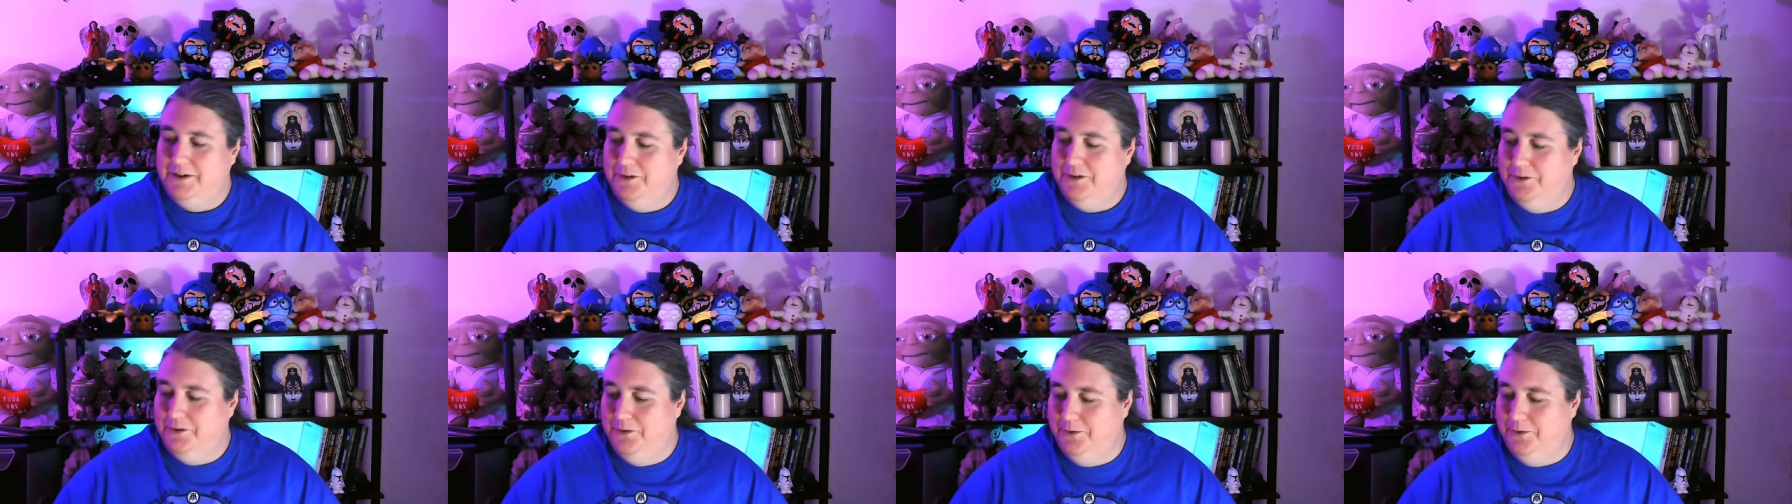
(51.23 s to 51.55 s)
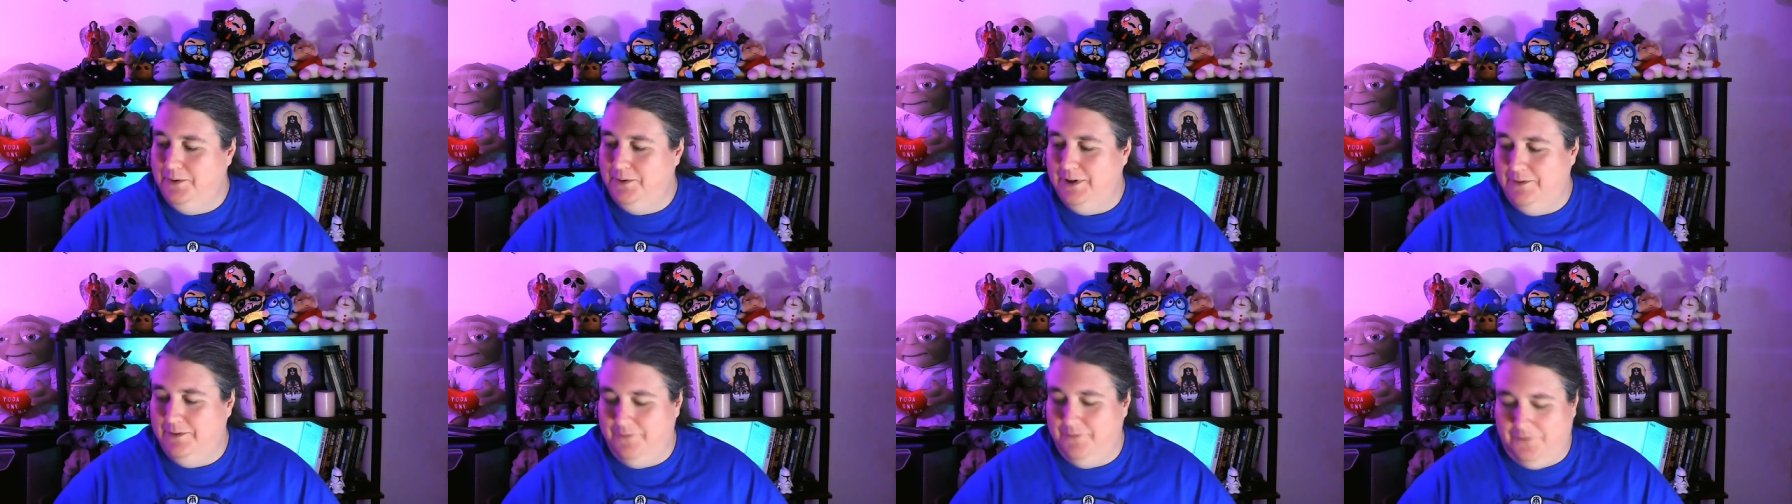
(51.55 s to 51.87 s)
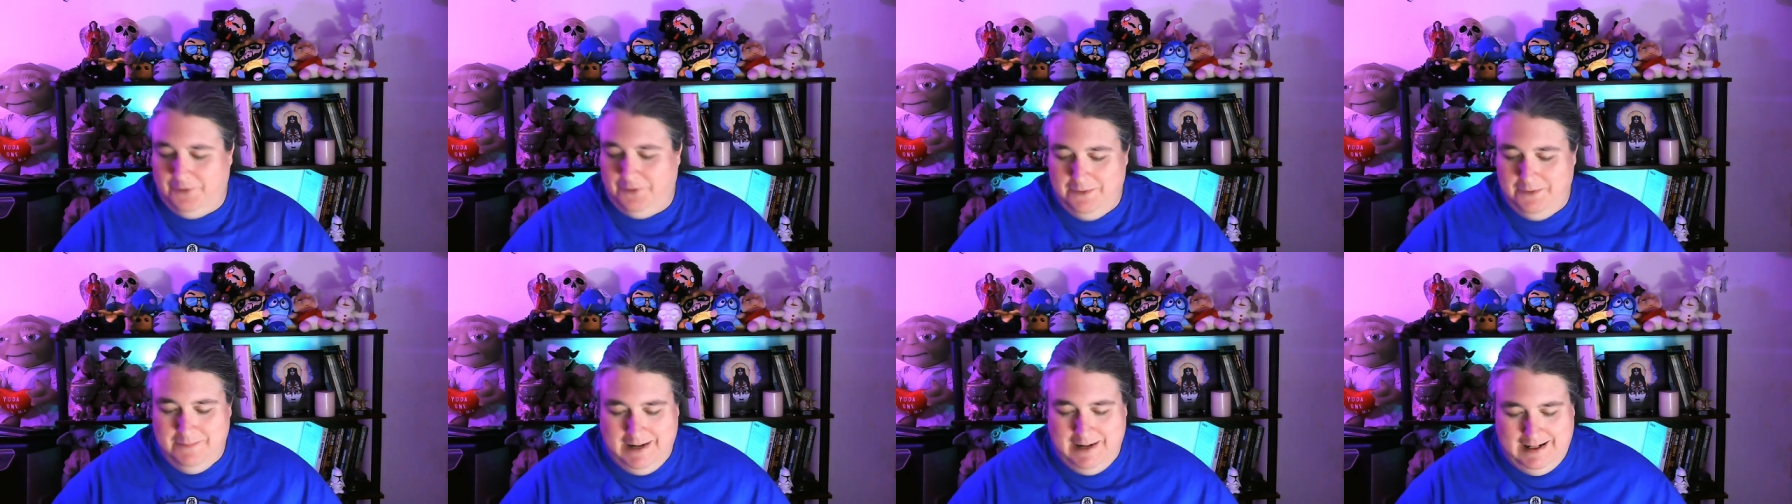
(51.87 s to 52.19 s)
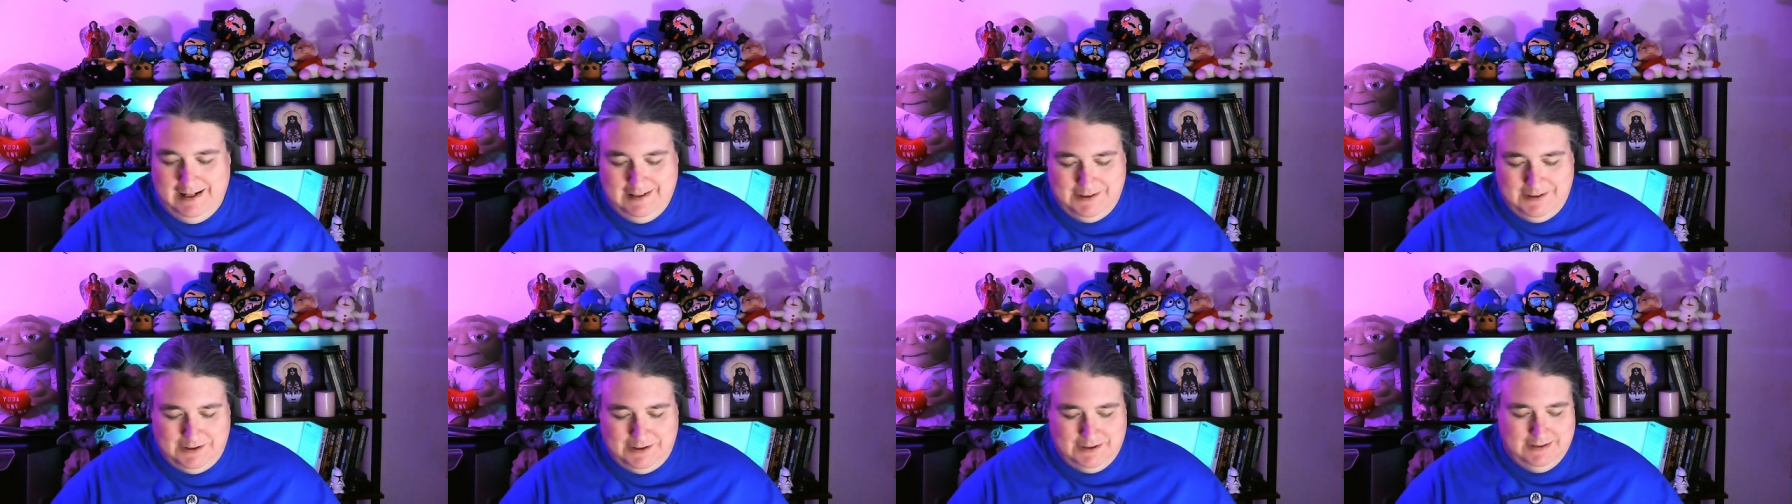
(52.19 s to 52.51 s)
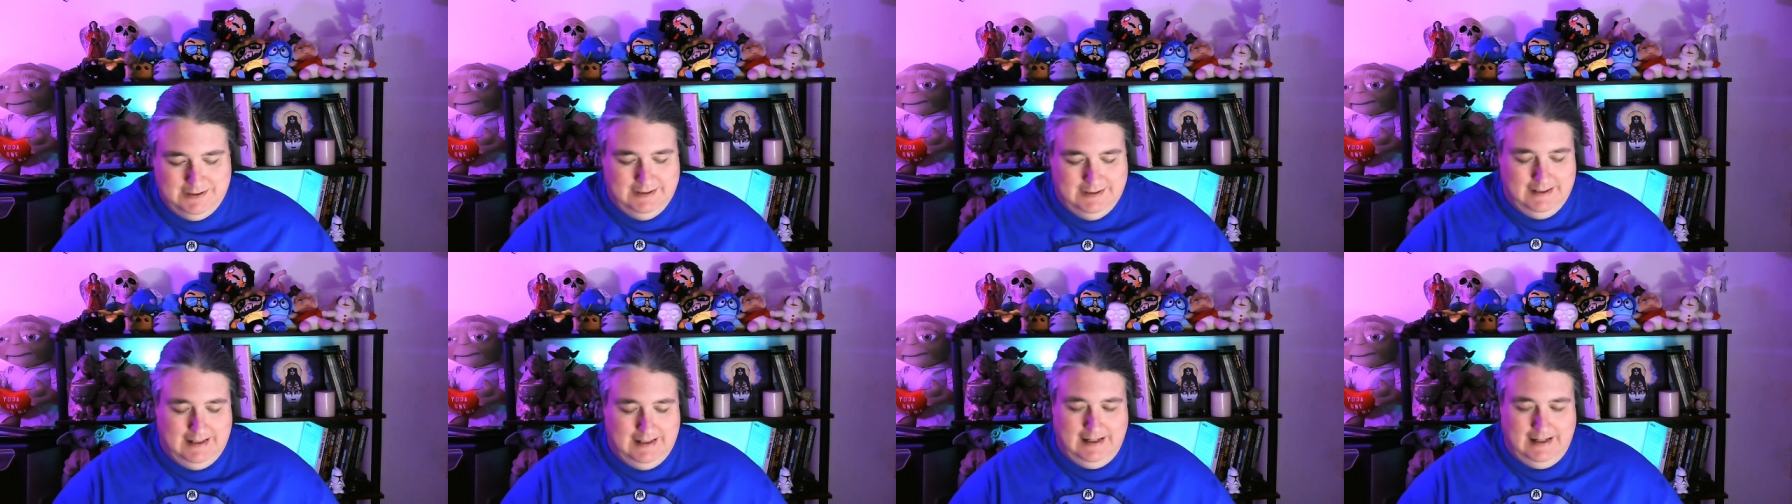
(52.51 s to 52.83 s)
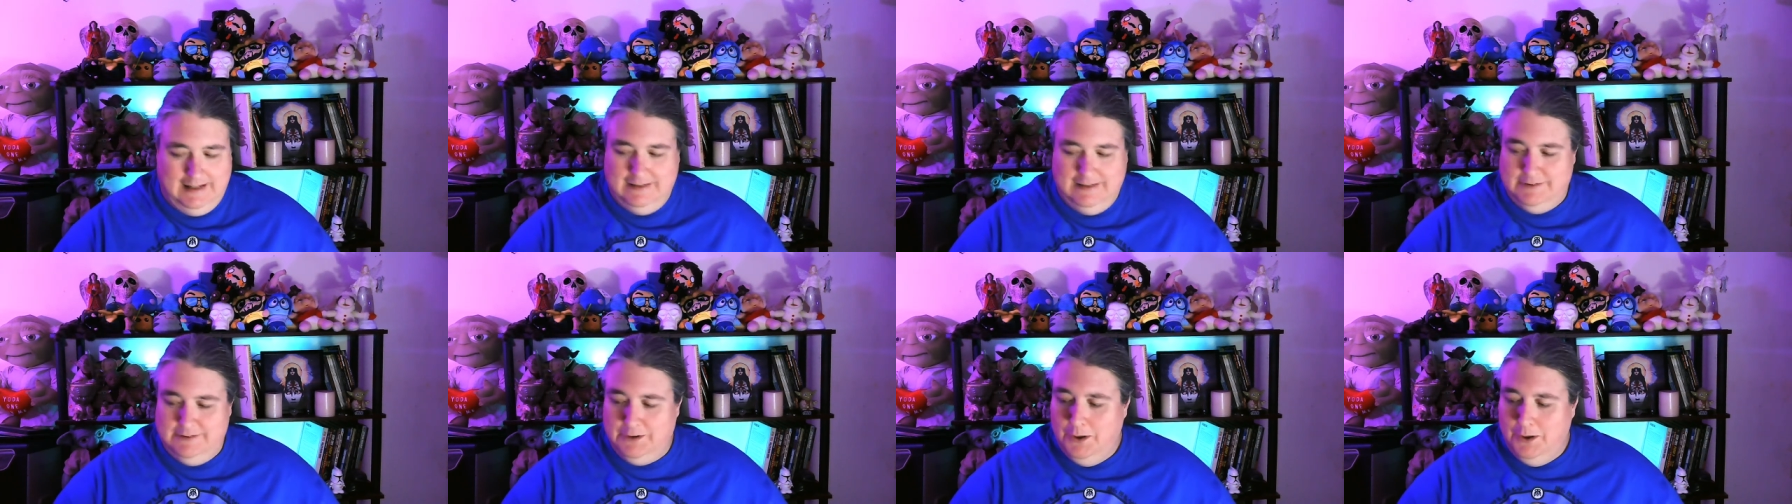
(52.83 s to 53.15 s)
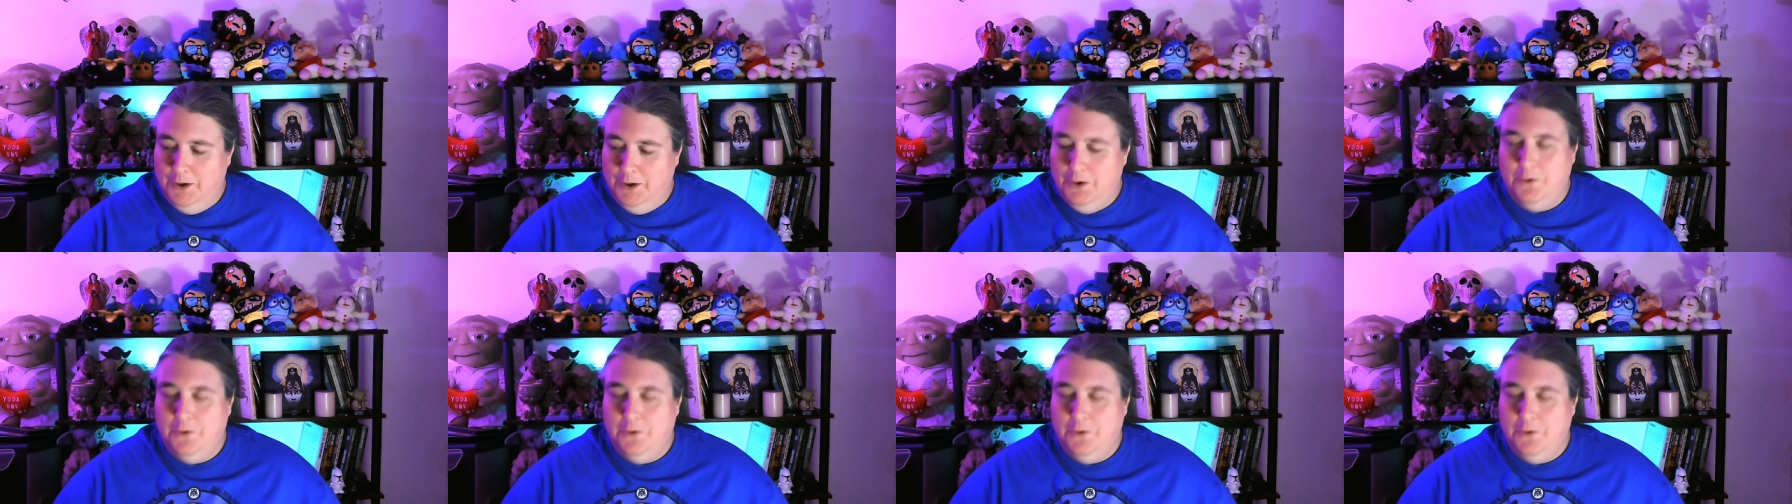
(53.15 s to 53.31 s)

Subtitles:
new information that has